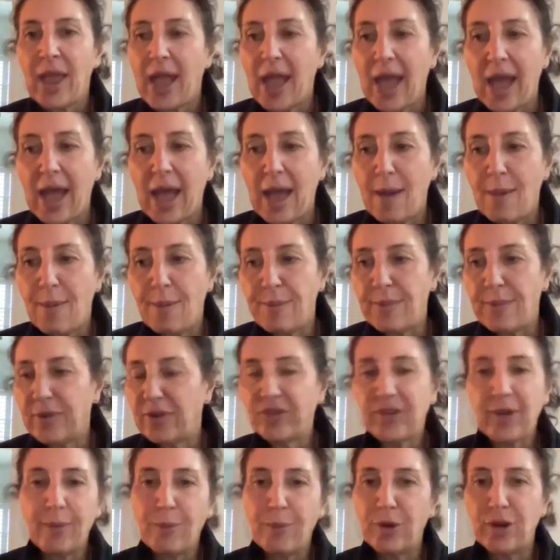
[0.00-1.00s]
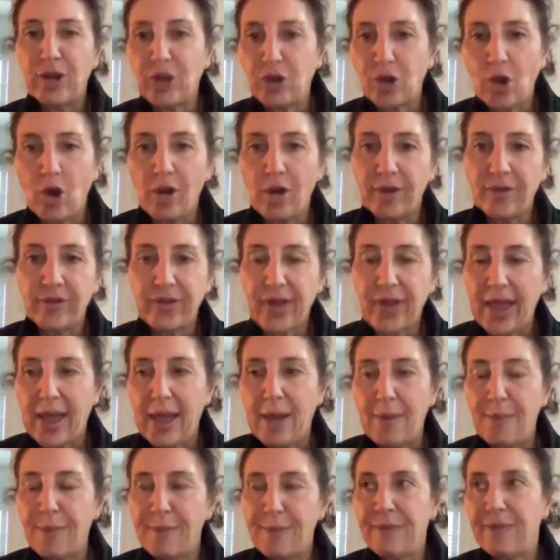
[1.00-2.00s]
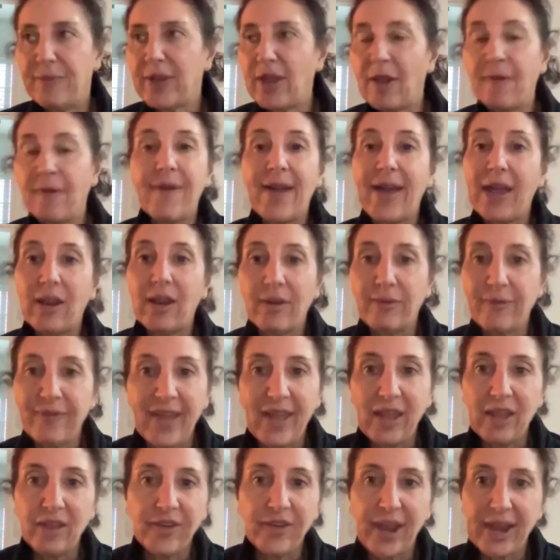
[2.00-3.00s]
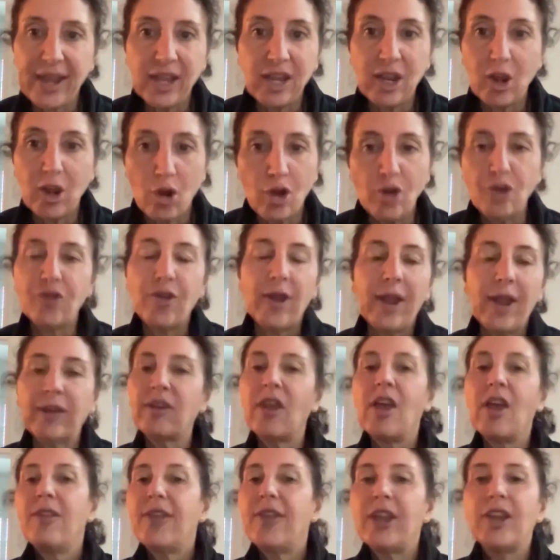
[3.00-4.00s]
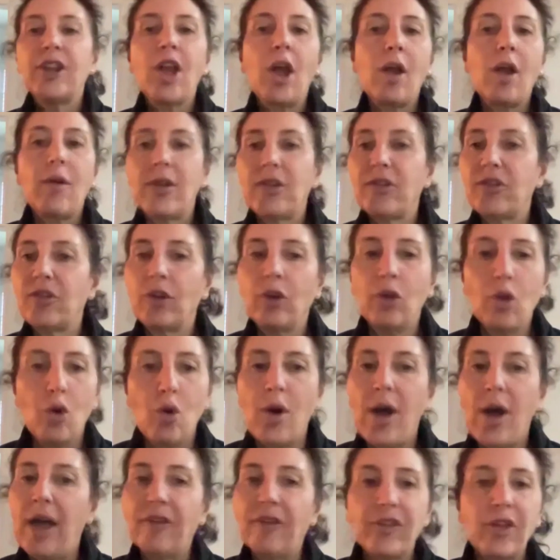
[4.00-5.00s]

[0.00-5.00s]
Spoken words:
somebody not validating a contract, then going to law.